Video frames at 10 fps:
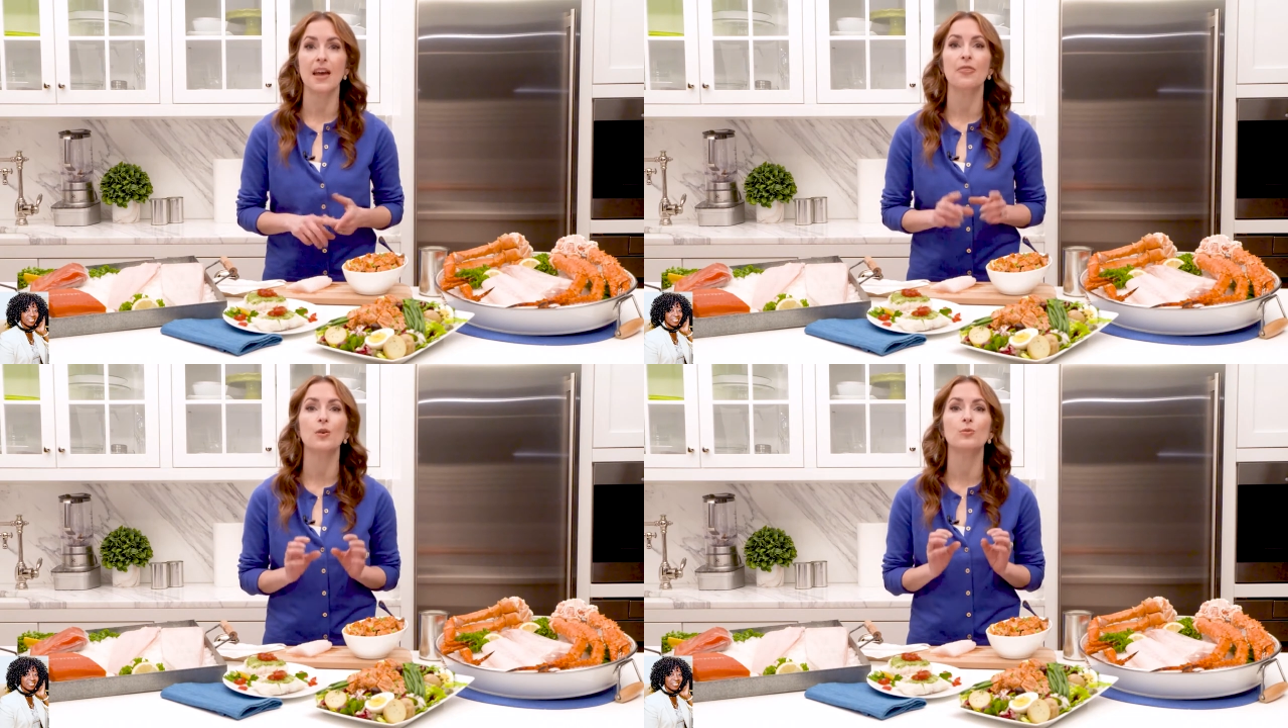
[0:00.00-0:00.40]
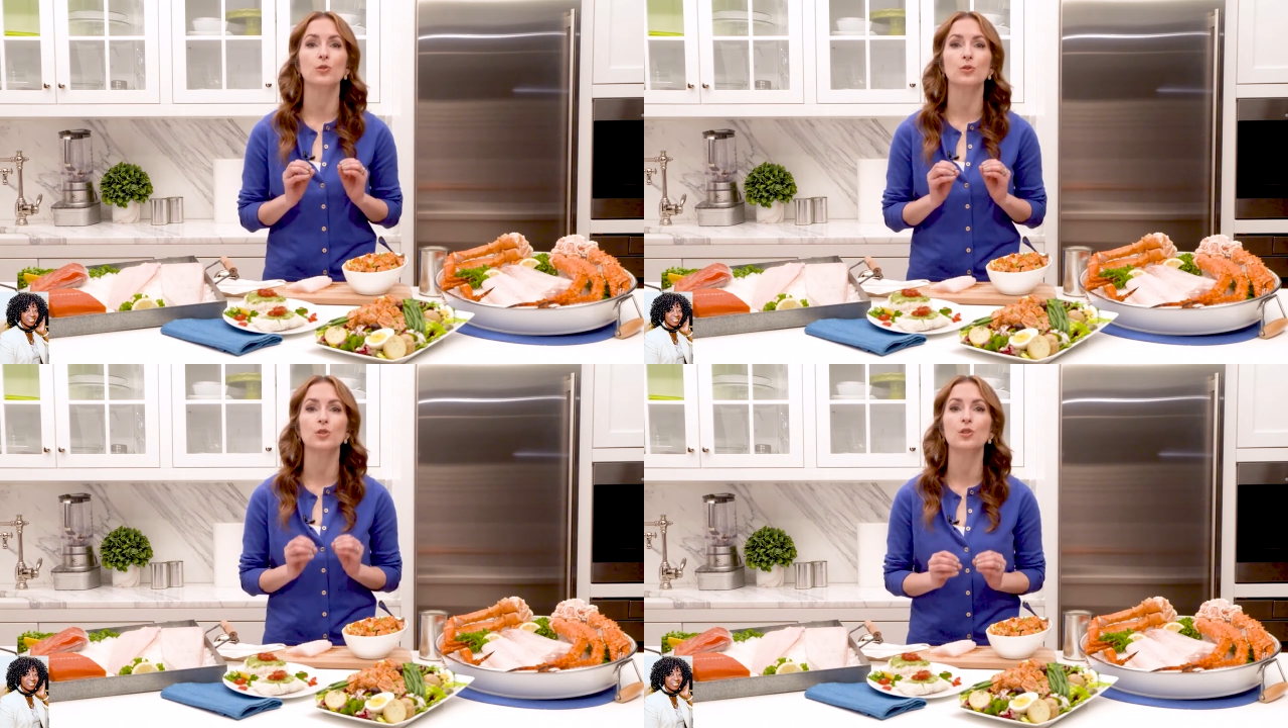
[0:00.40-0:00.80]
and those
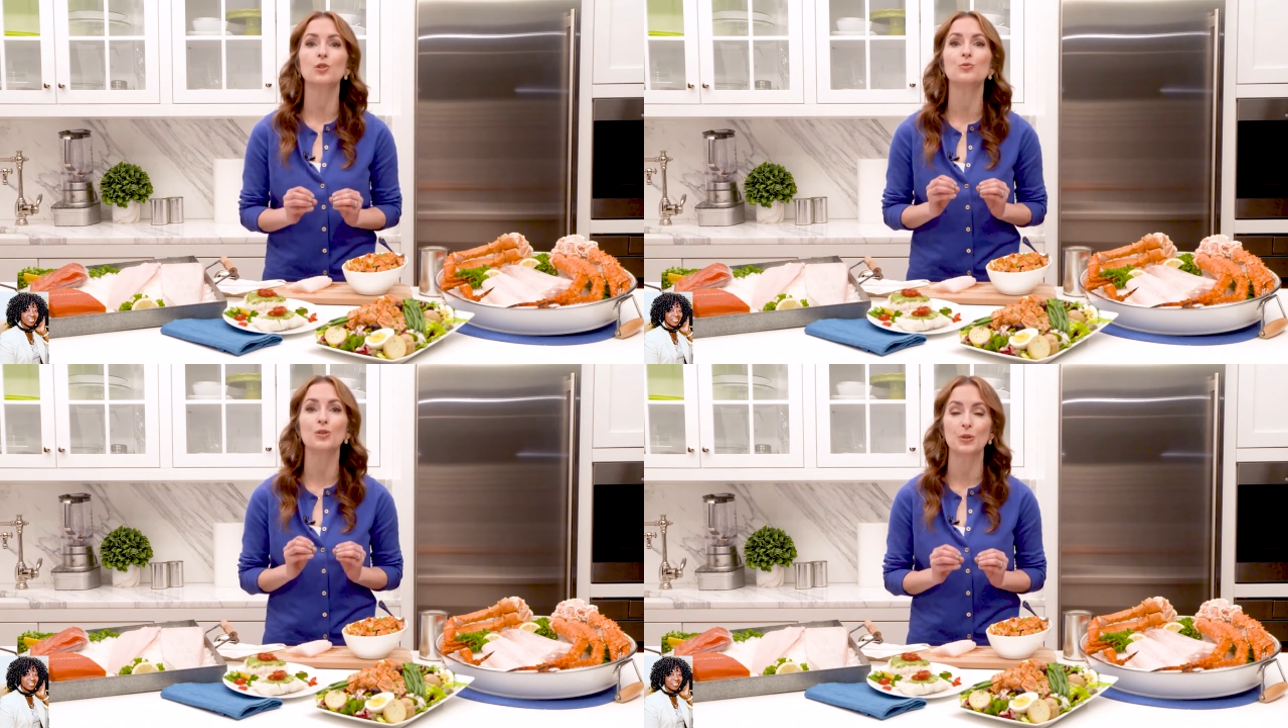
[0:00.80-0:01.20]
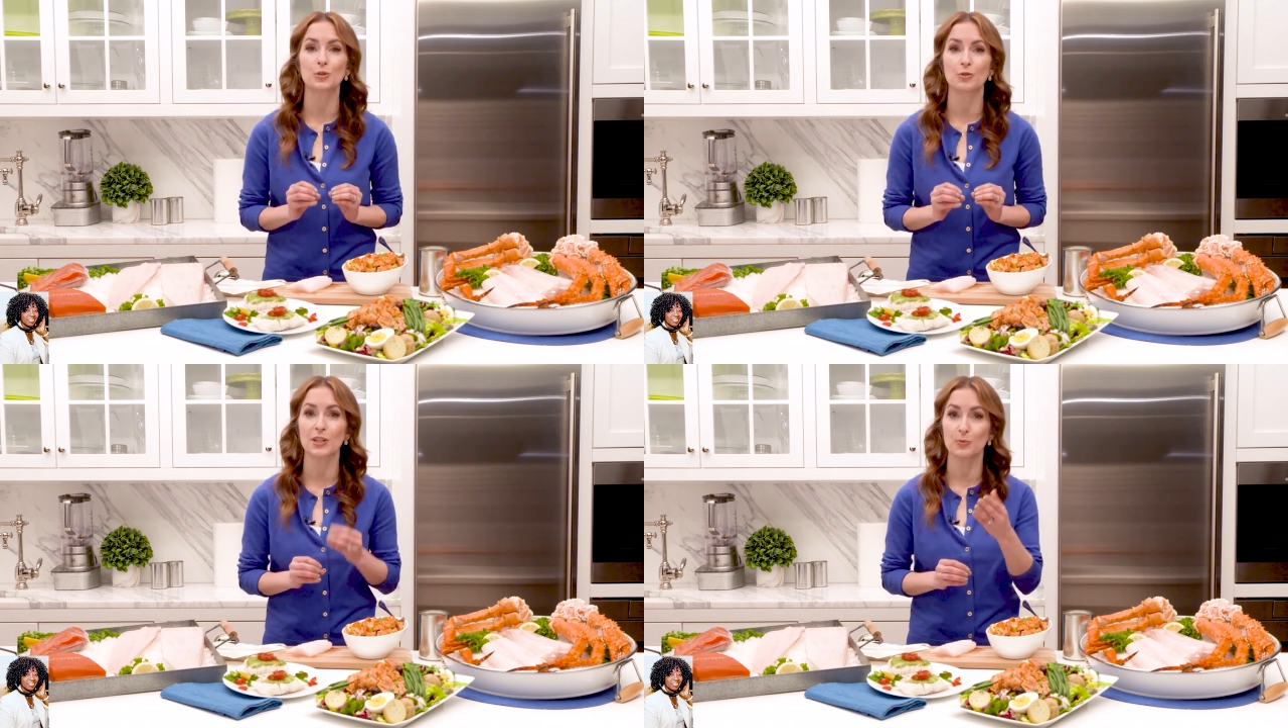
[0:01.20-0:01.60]
are two
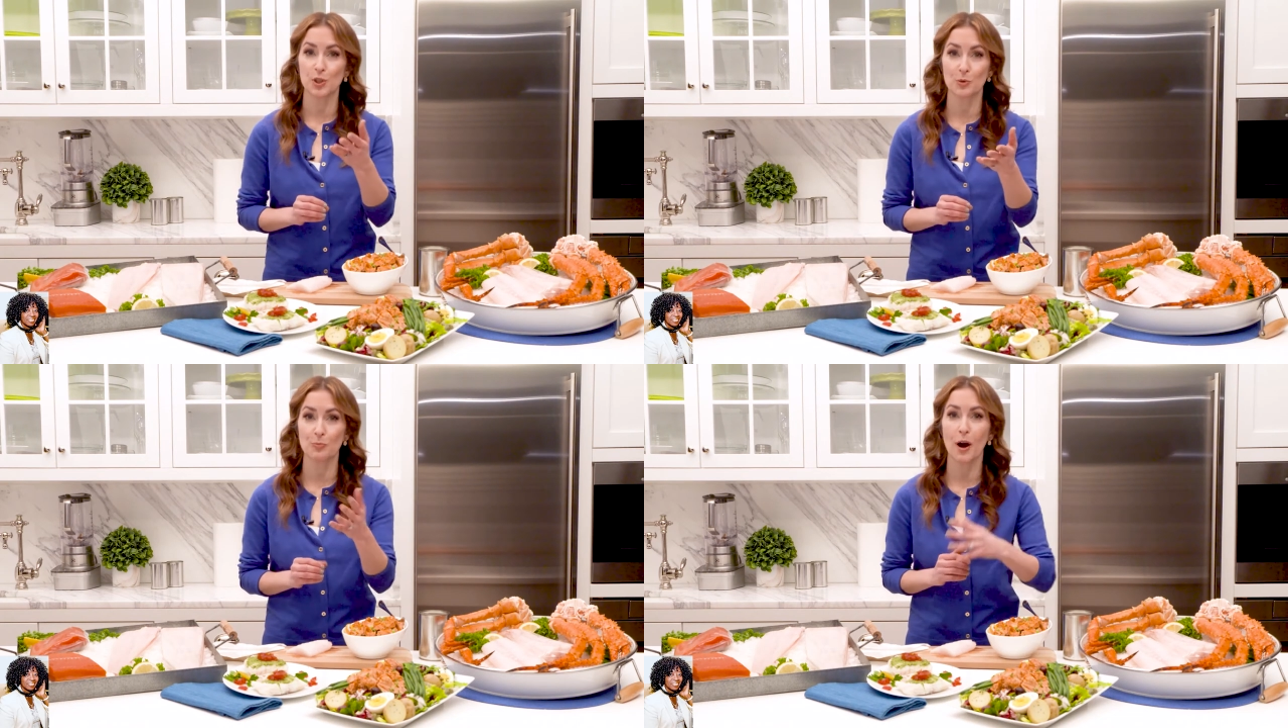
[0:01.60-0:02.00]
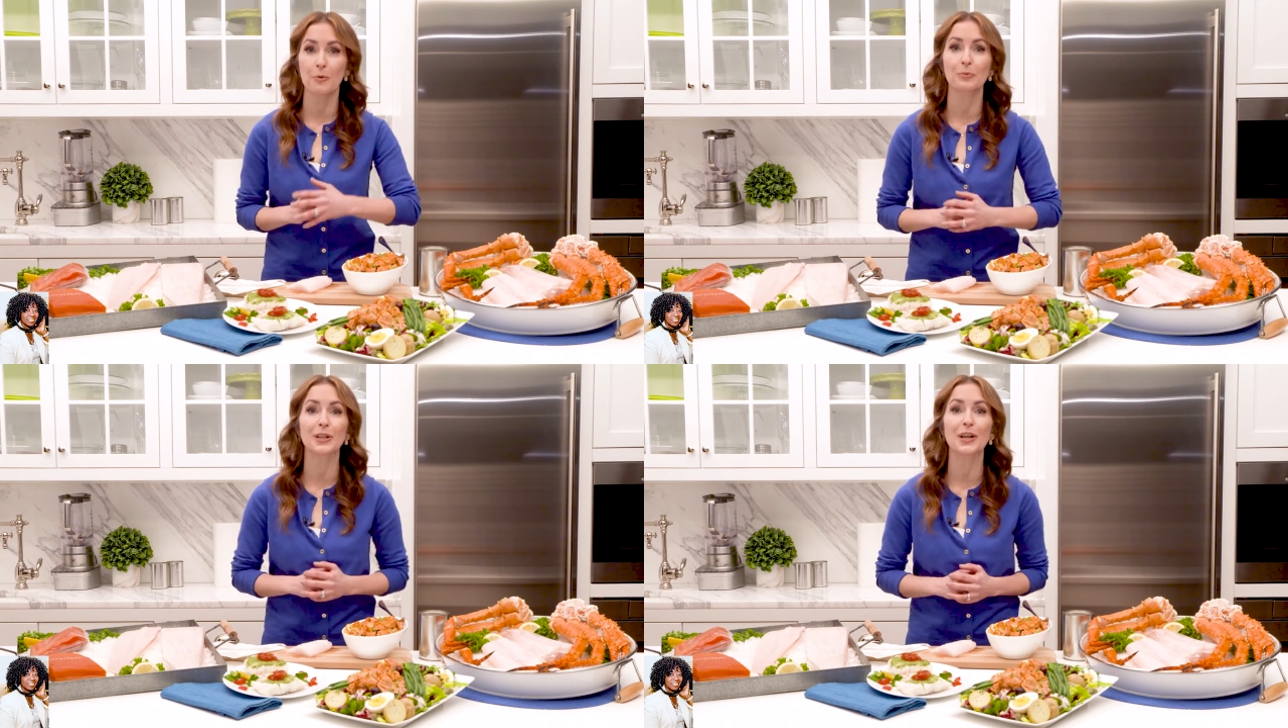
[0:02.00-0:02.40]
nutrients, which you
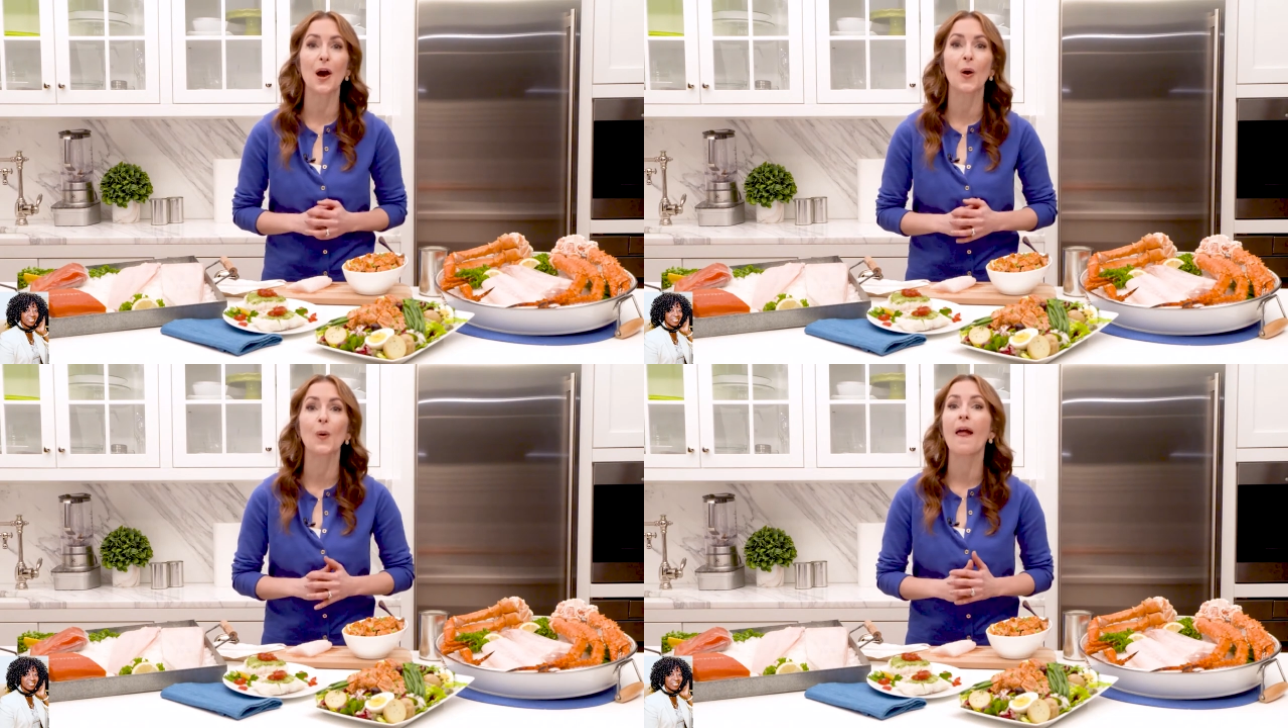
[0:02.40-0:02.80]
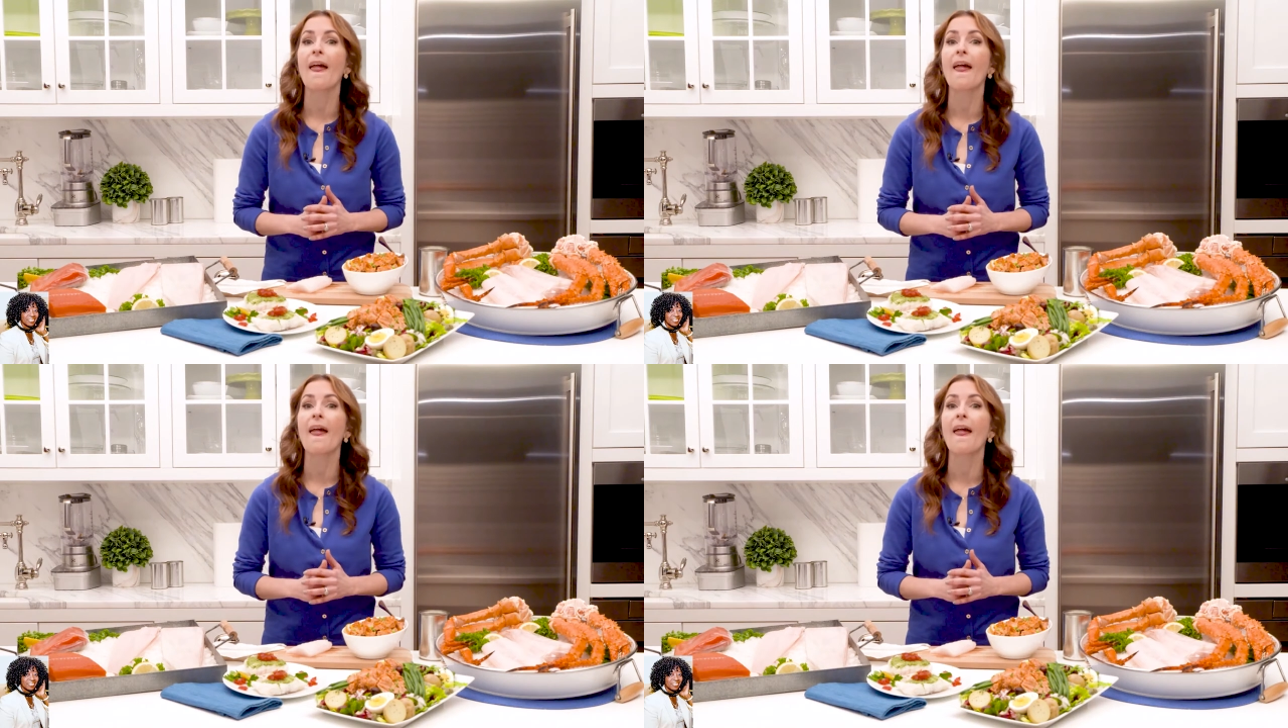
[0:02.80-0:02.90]
probably know,